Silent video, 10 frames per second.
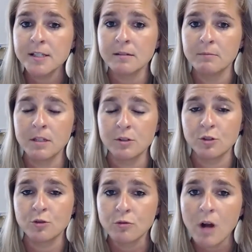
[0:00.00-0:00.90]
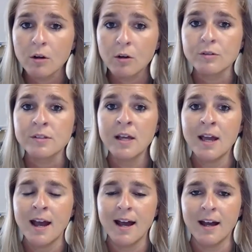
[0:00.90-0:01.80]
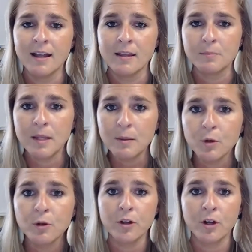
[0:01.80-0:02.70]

and some of the struggles that people,